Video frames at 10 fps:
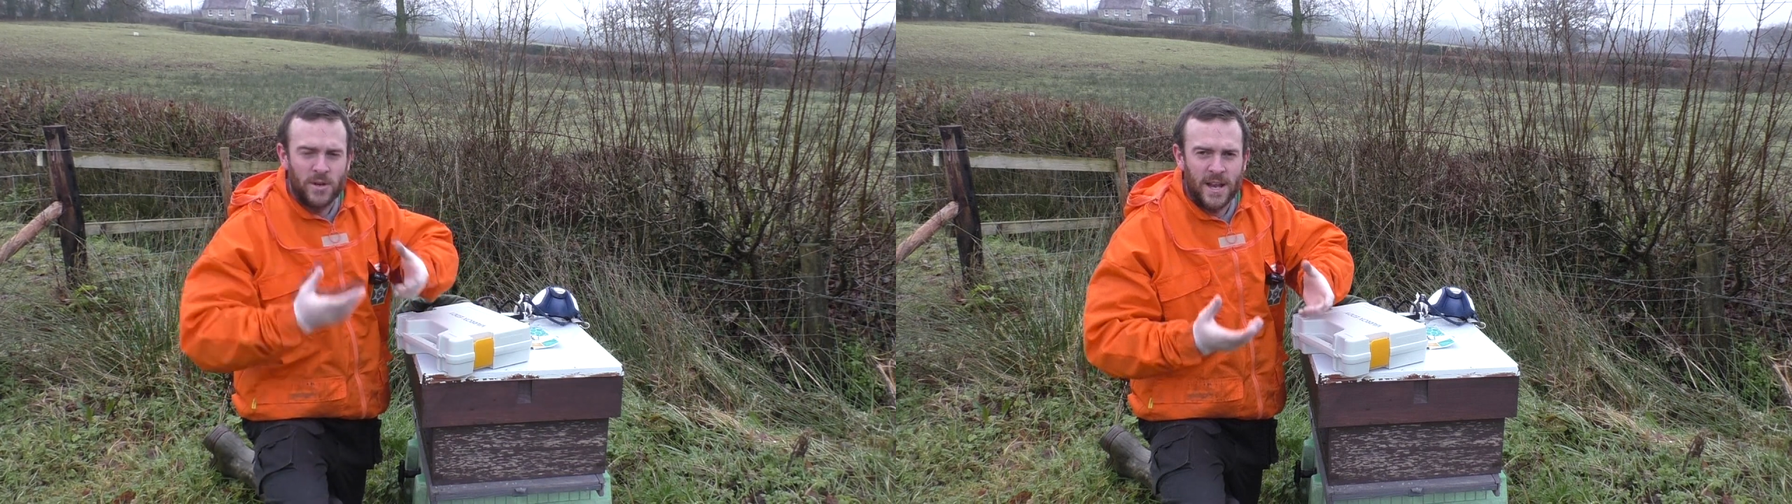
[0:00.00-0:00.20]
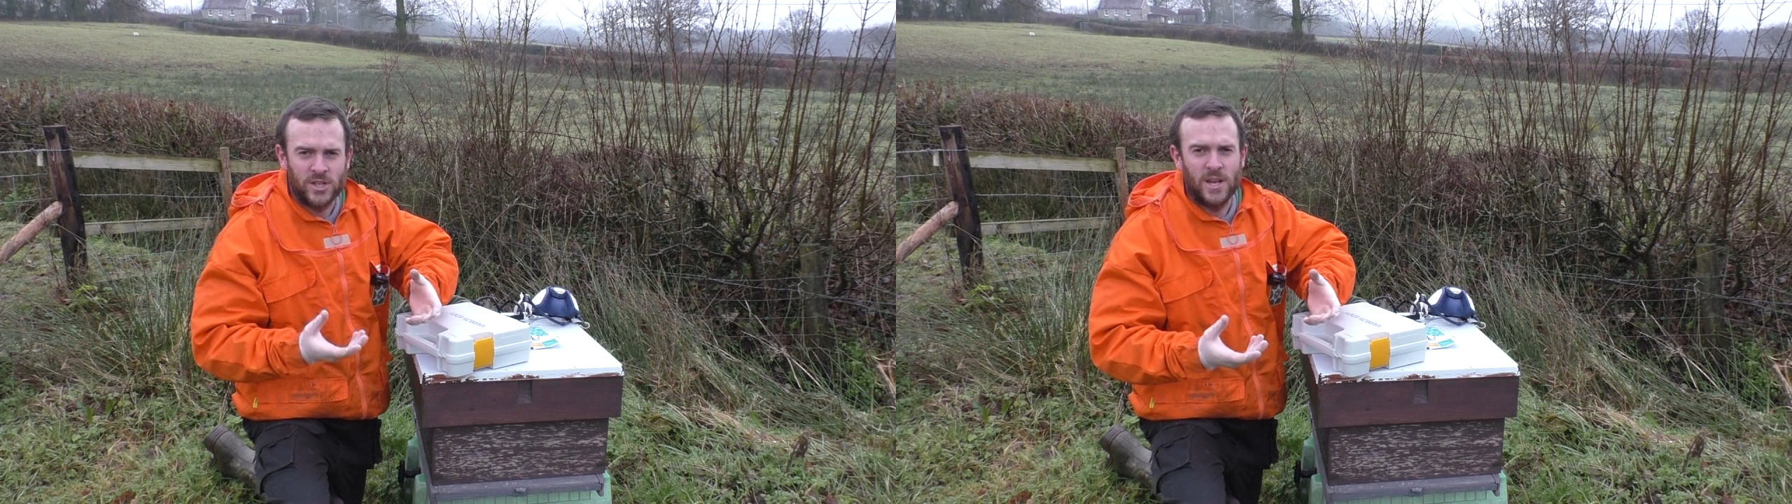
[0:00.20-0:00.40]

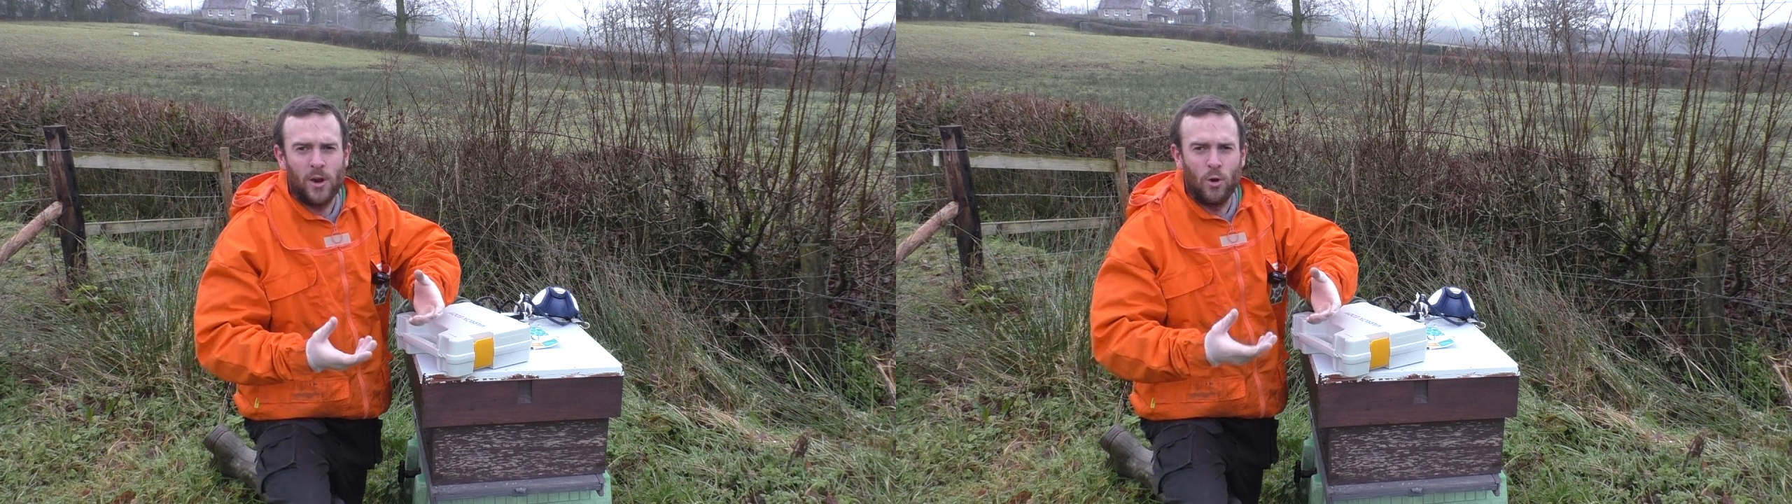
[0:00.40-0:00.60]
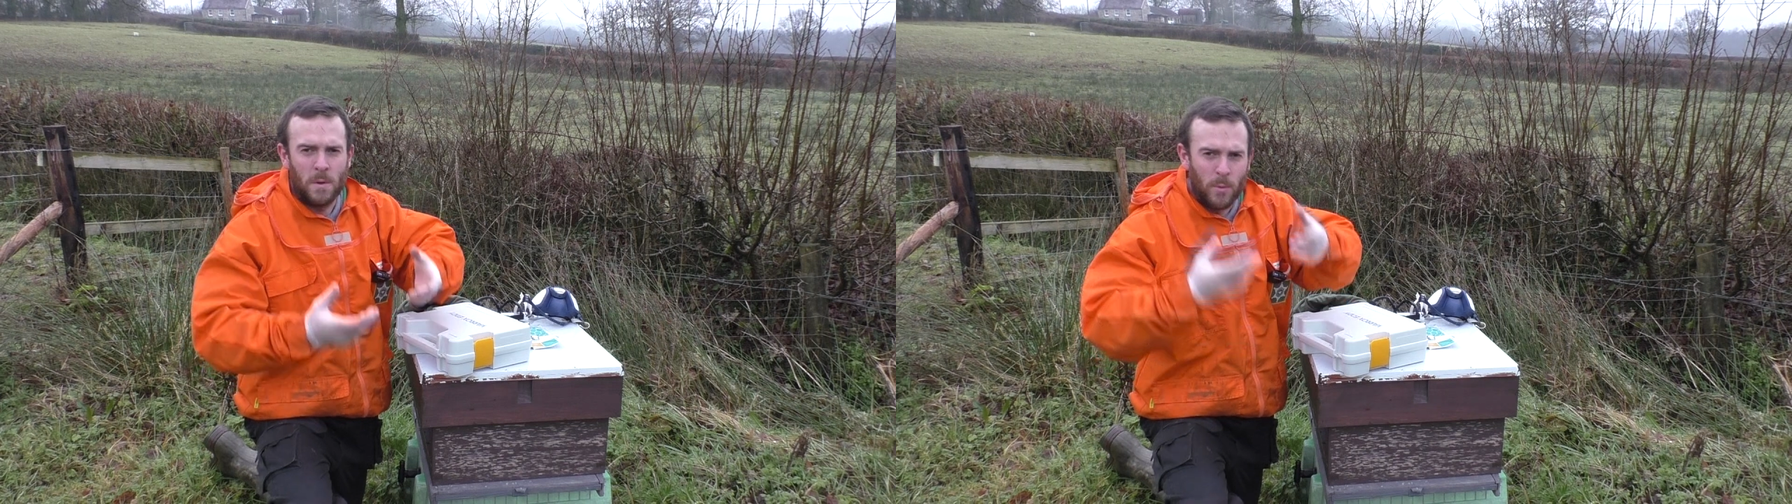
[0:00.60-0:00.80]

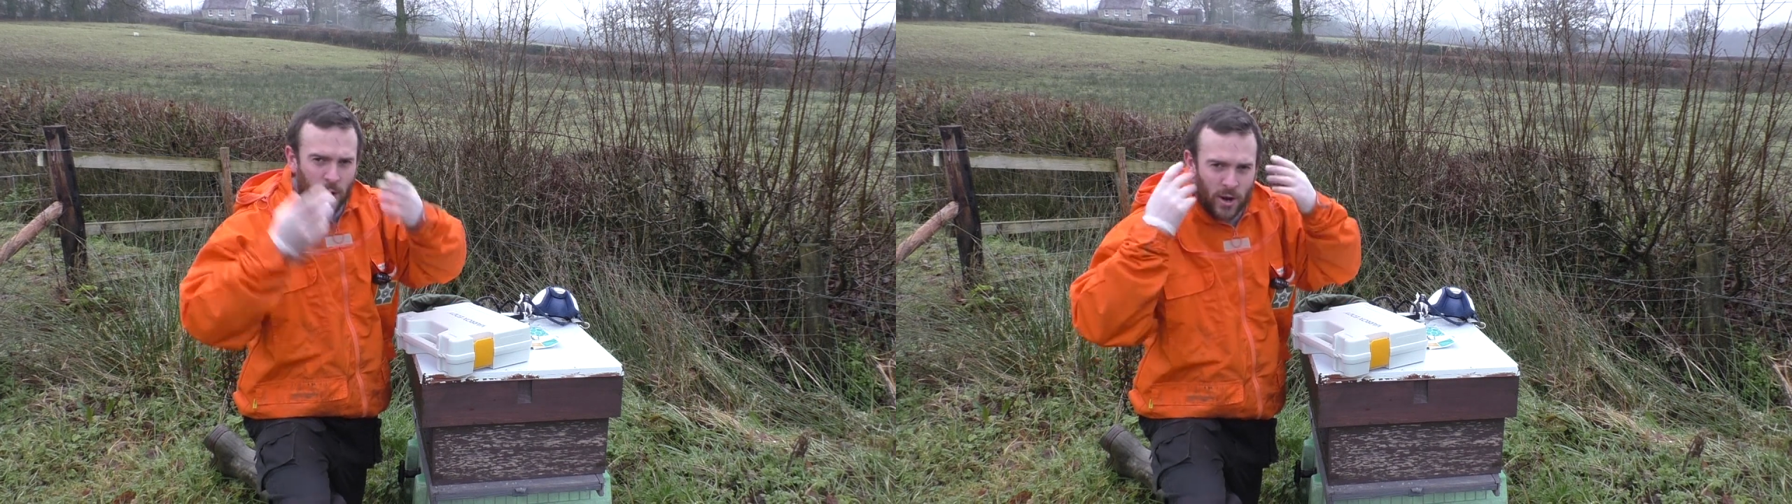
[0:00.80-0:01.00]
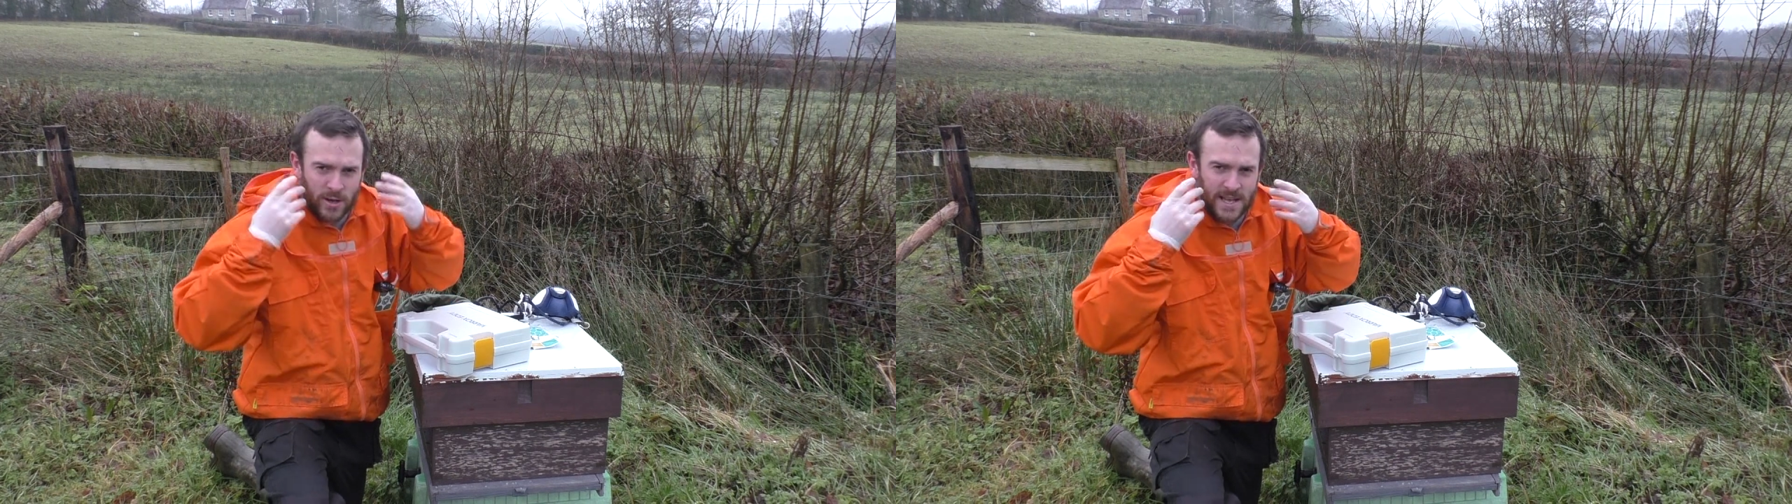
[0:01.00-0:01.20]
potentially I could be
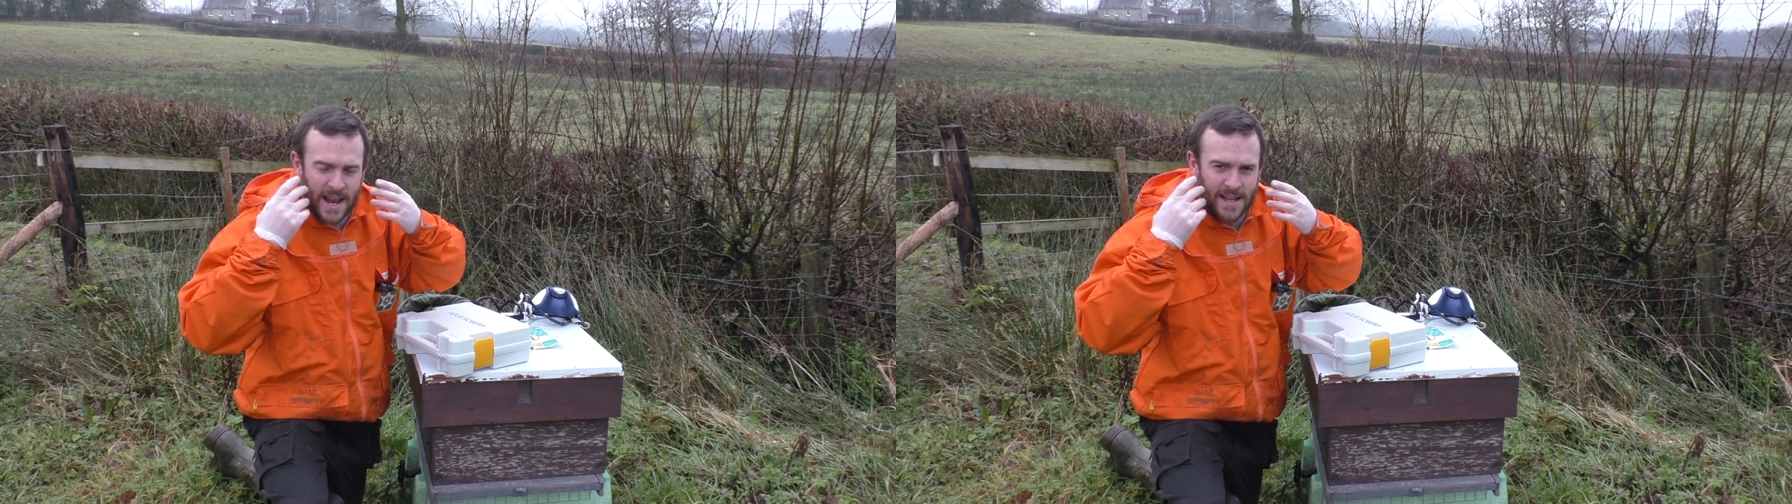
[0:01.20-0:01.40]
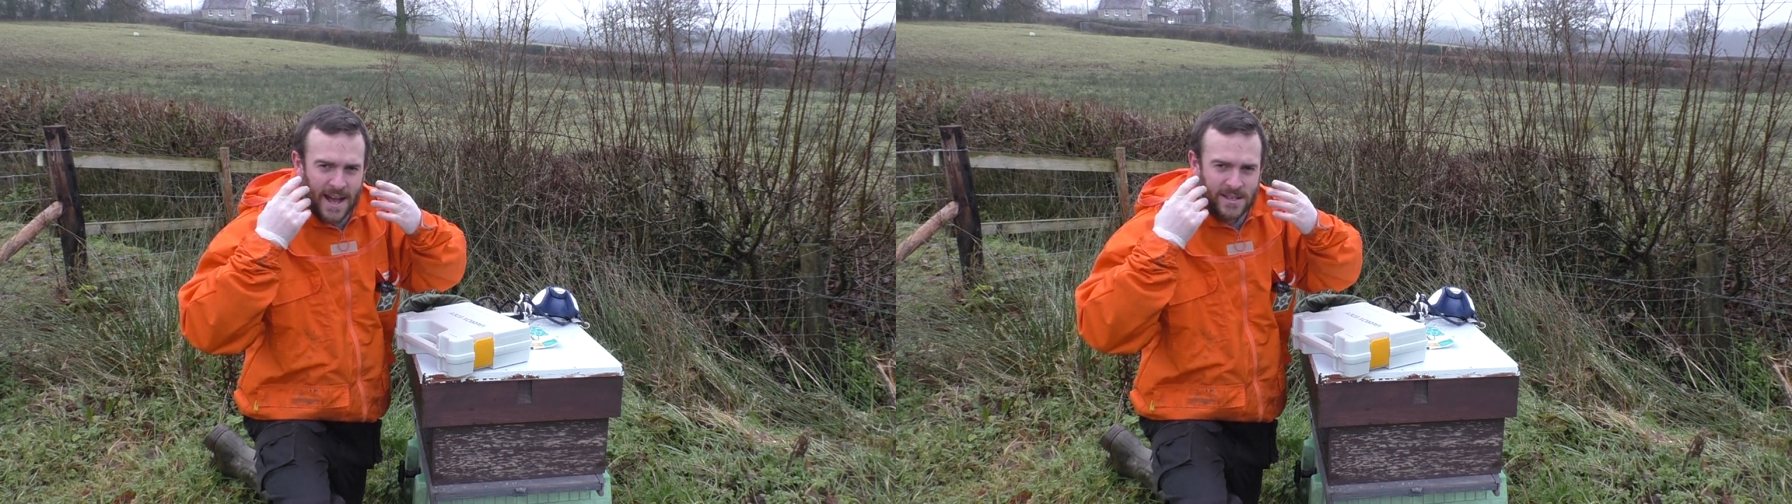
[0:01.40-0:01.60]
putting oxalic